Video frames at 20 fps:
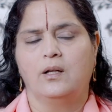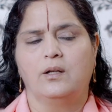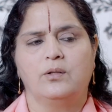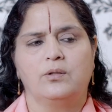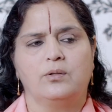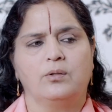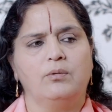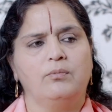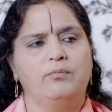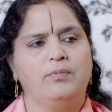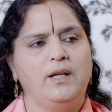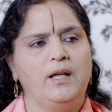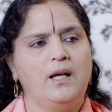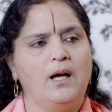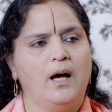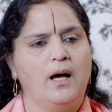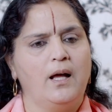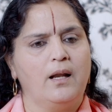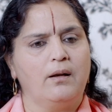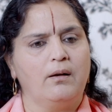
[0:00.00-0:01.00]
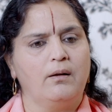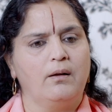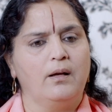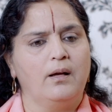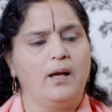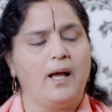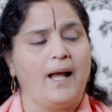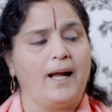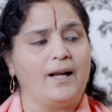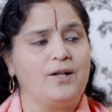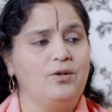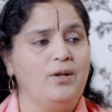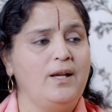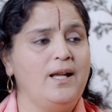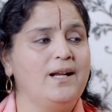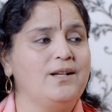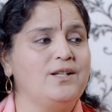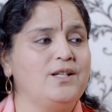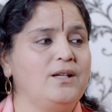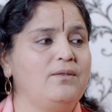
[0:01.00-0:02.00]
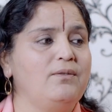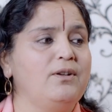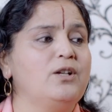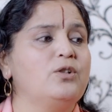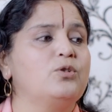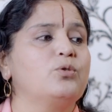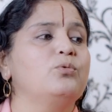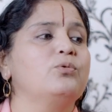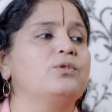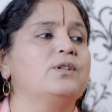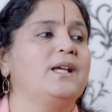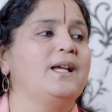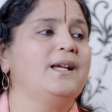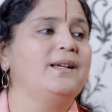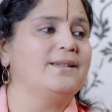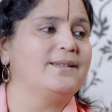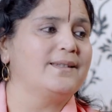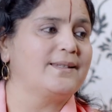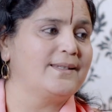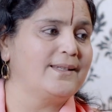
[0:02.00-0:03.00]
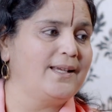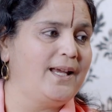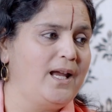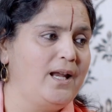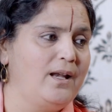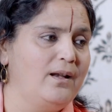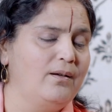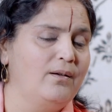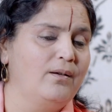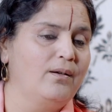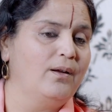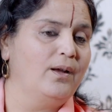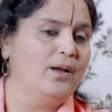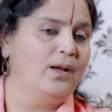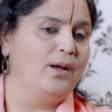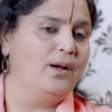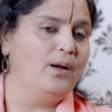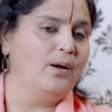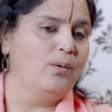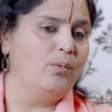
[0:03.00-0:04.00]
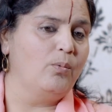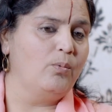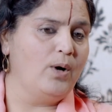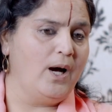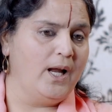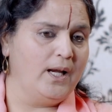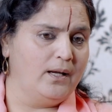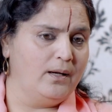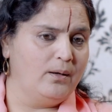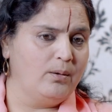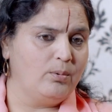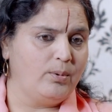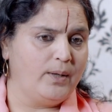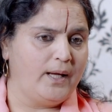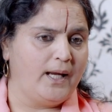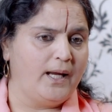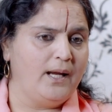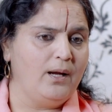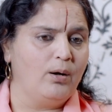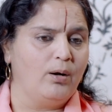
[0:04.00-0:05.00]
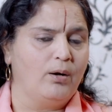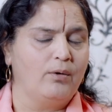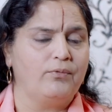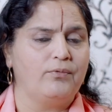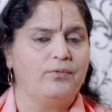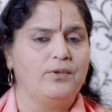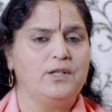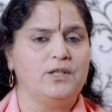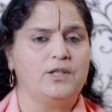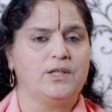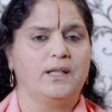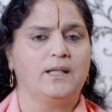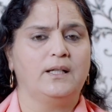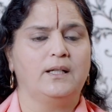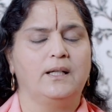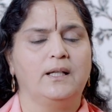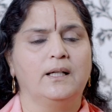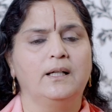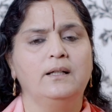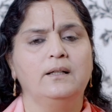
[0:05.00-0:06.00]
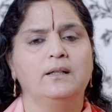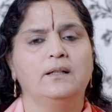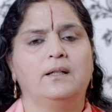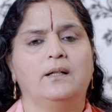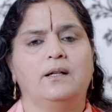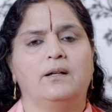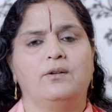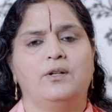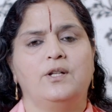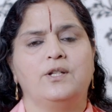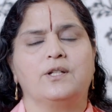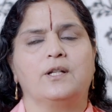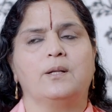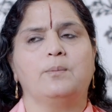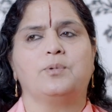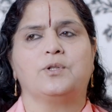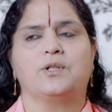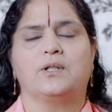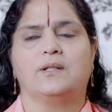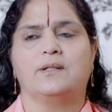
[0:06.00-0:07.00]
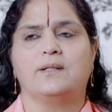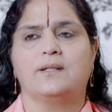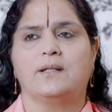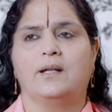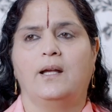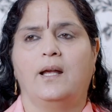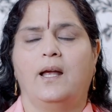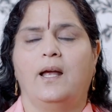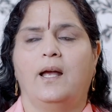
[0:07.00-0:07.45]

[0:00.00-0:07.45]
So we are actually achieving two things in one way of nishedhya descriptions.